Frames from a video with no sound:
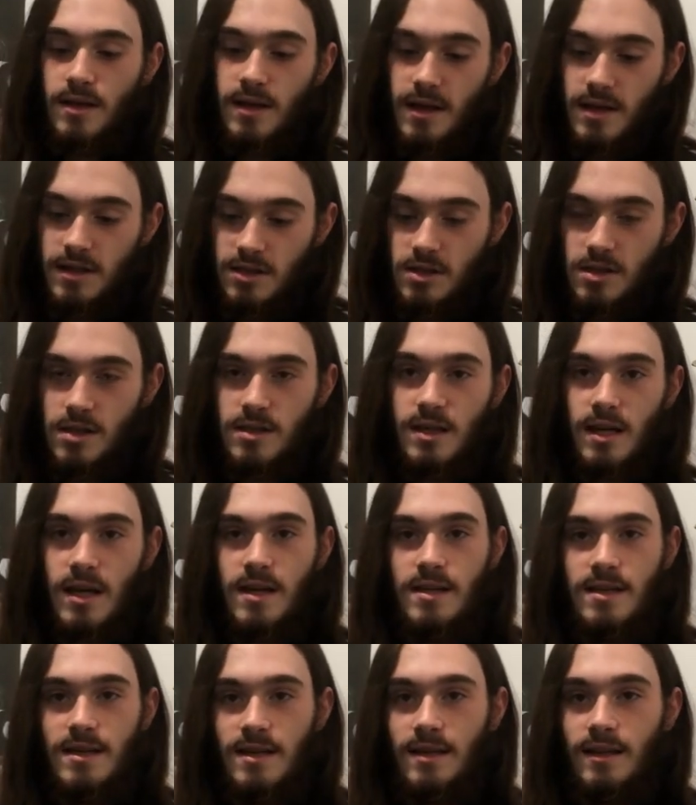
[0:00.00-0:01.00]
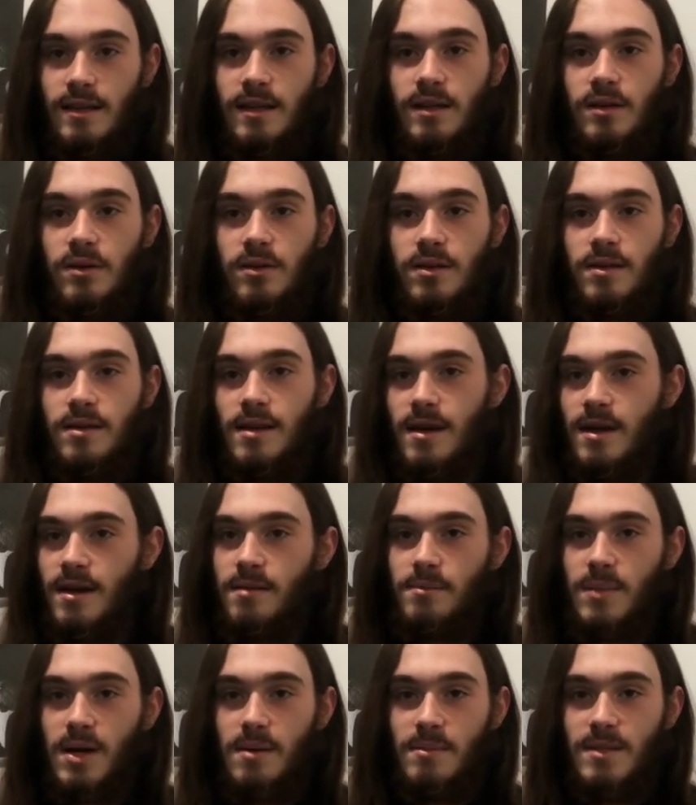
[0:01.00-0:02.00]
It's just a neat little
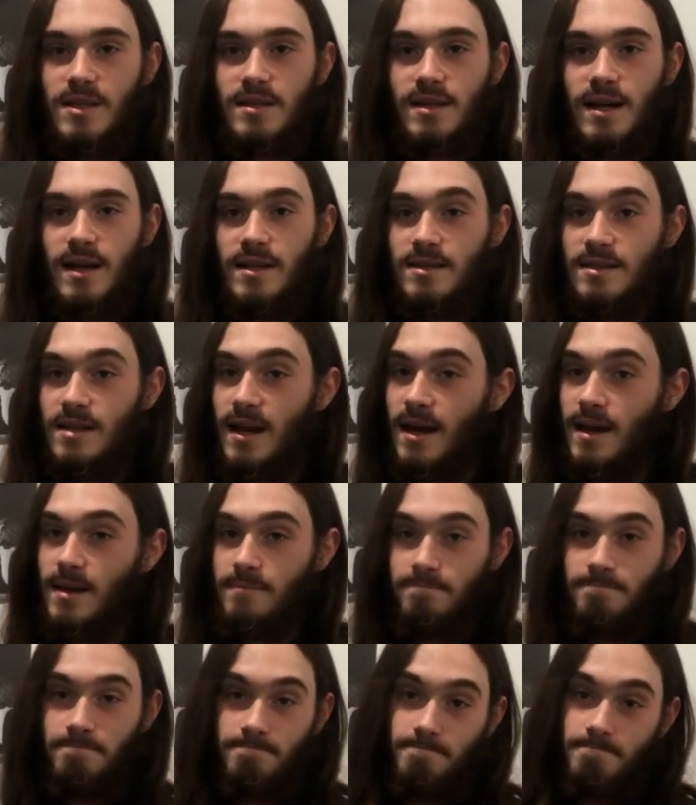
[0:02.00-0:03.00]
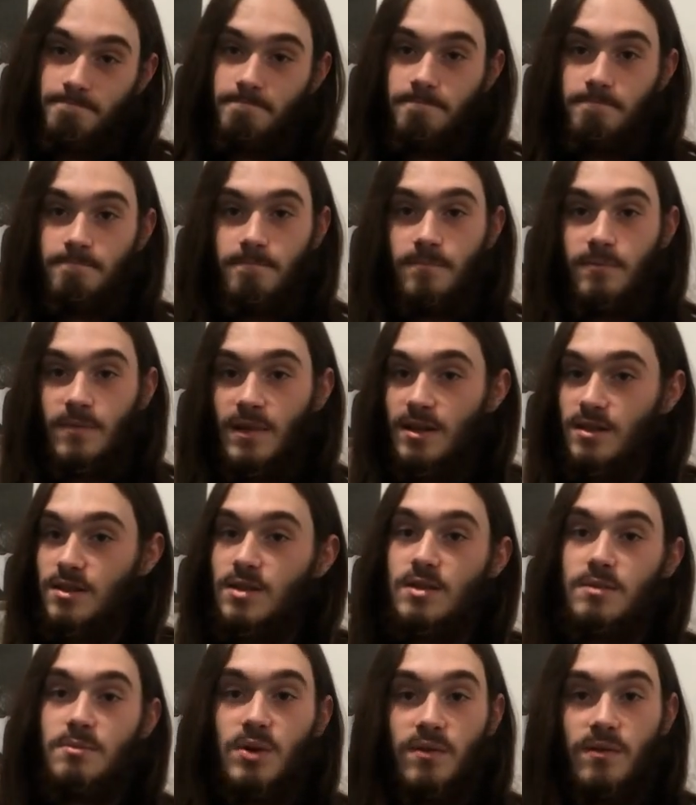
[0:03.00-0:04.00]
thing, but besides that, let's
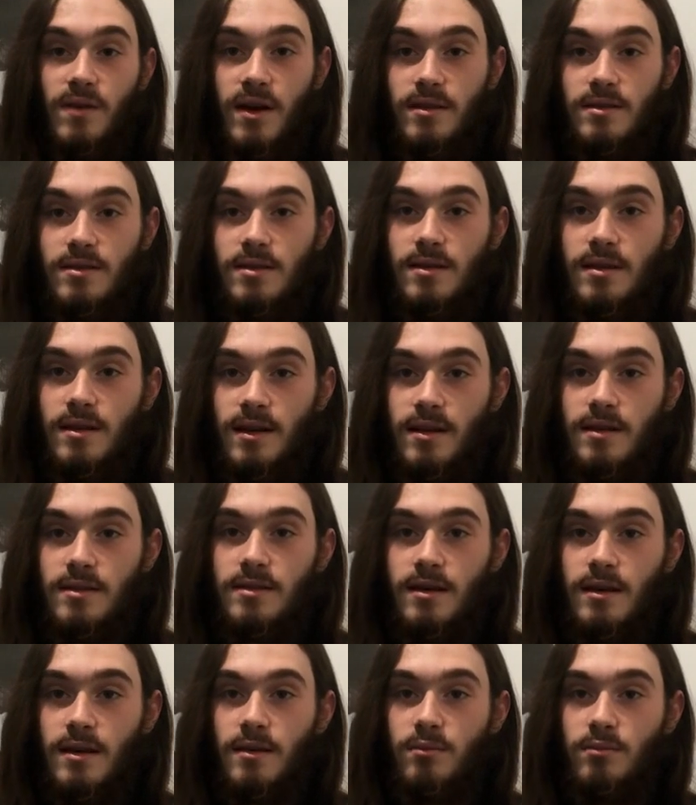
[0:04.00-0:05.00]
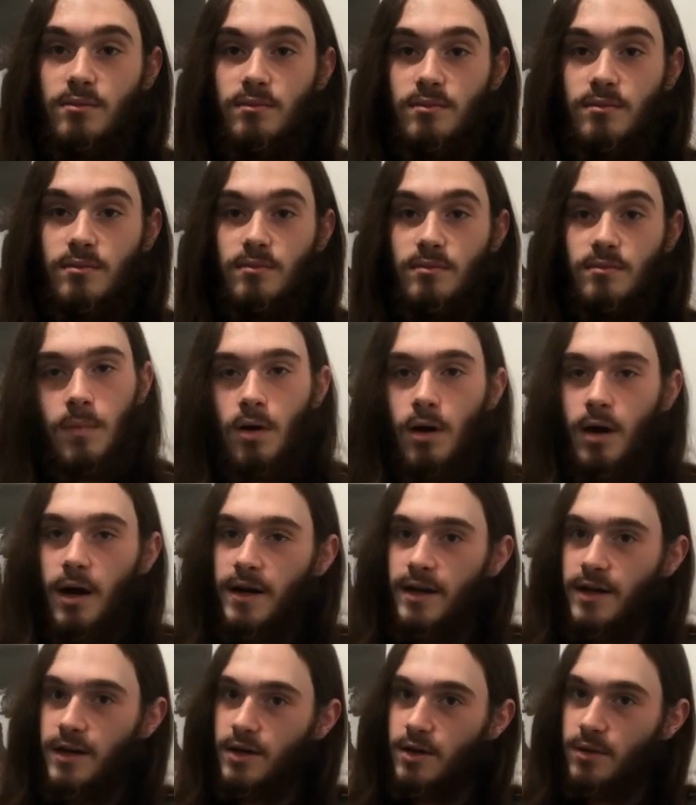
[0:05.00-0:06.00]
just move on to the next thing.
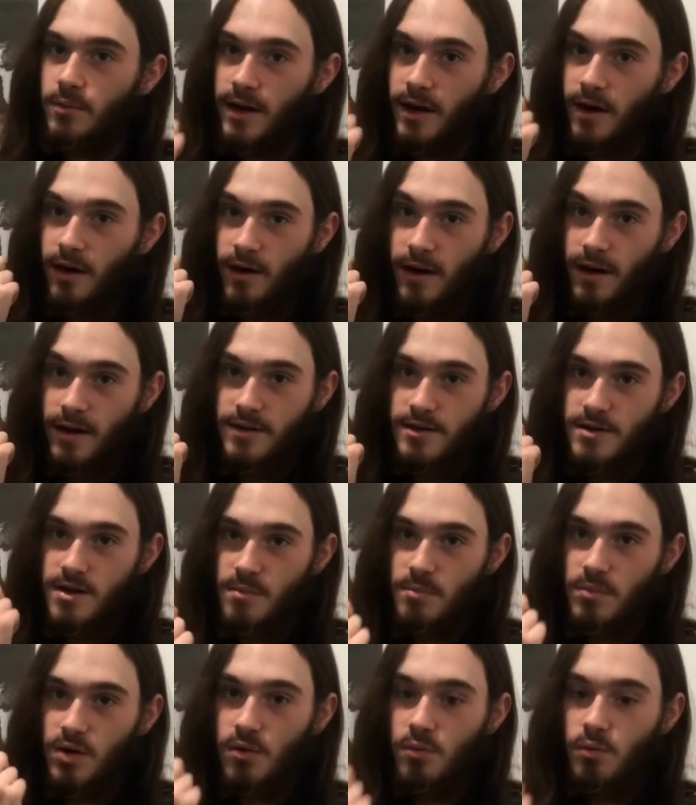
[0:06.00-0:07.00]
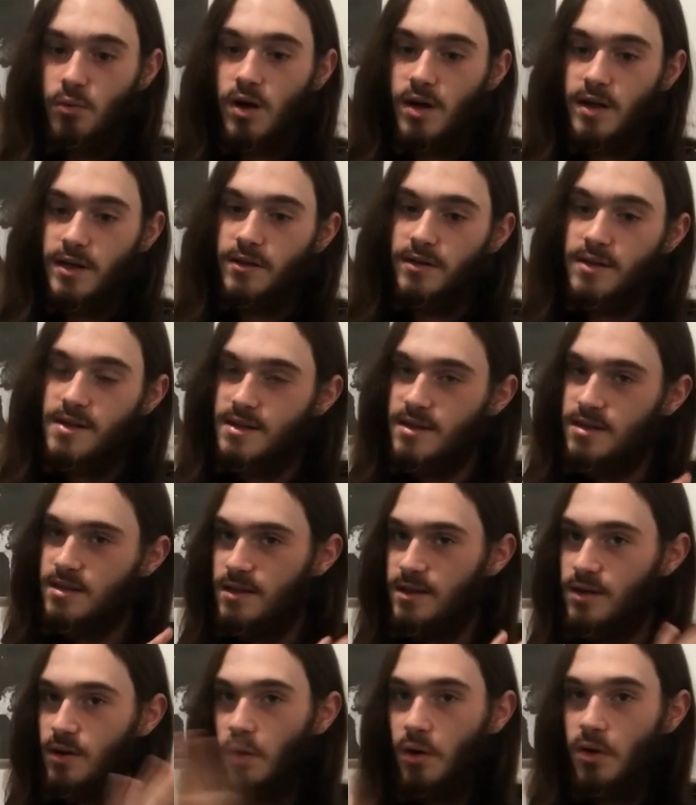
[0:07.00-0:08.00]
Alright, here we are at number 1. Now this is
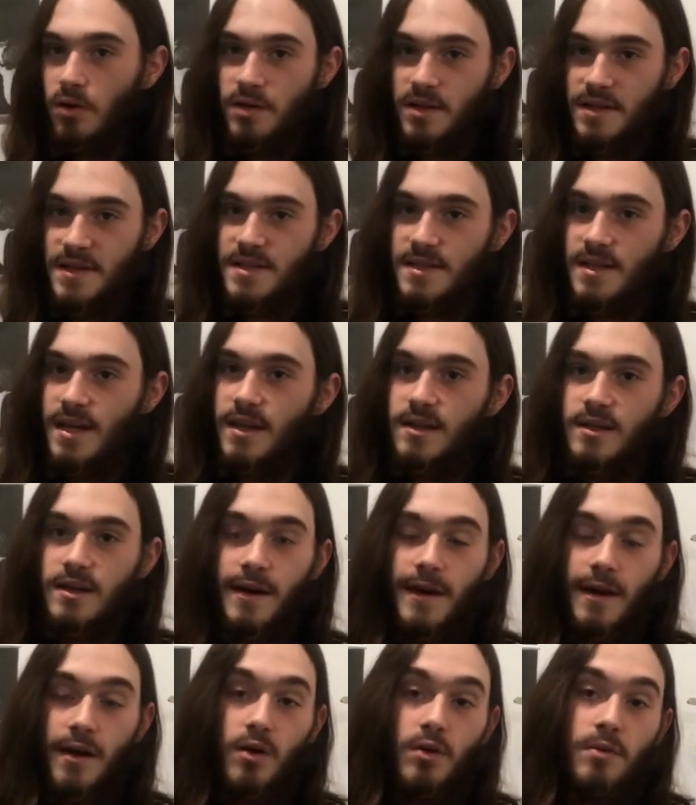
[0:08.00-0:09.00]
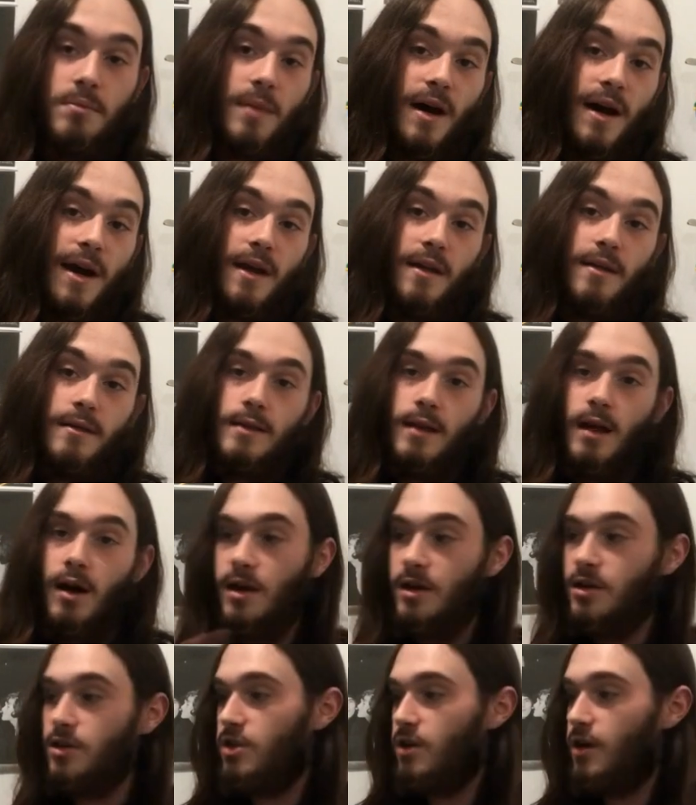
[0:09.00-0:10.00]
the oldest set that I own by a
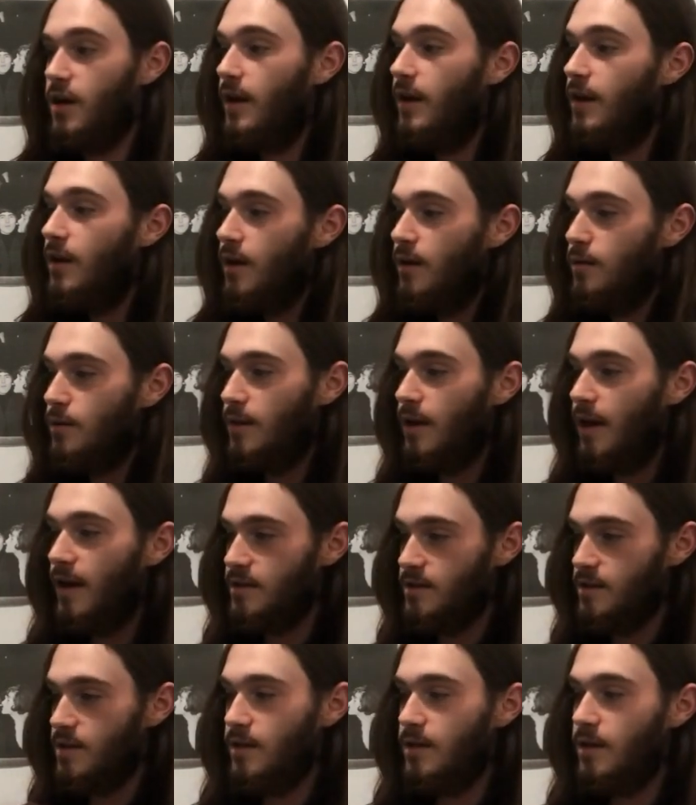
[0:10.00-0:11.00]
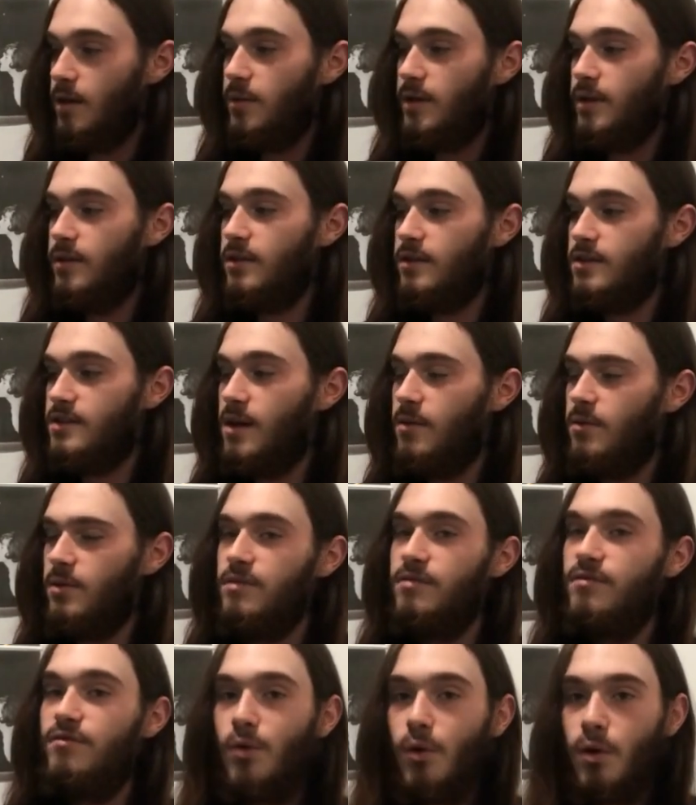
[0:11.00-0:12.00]
long shot. The last set that we looked at
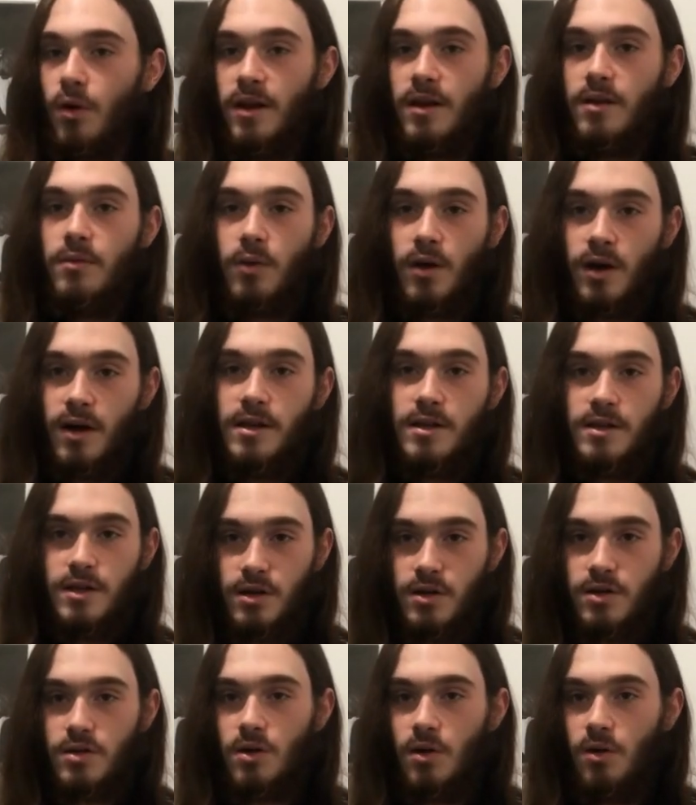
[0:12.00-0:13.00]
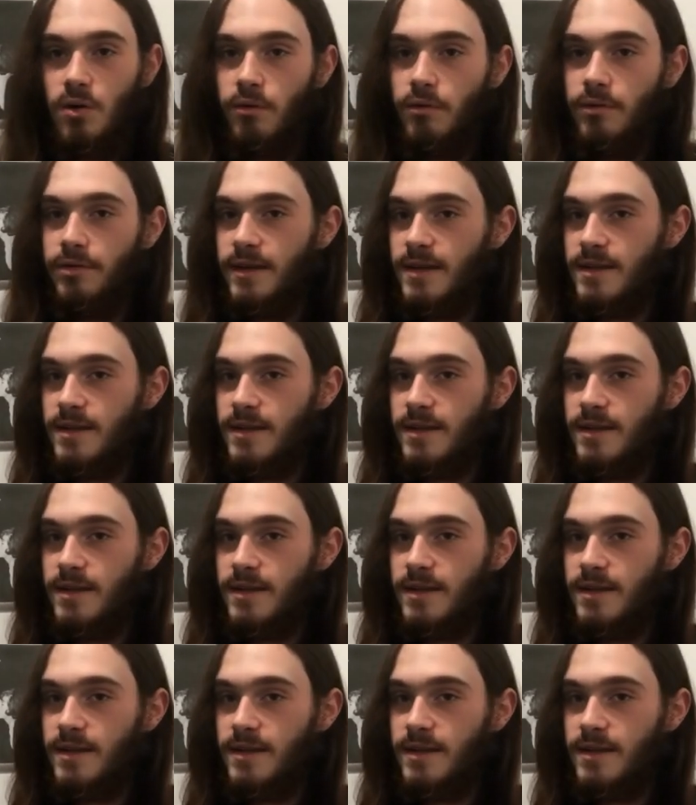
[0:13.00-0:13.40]
was 41 years old.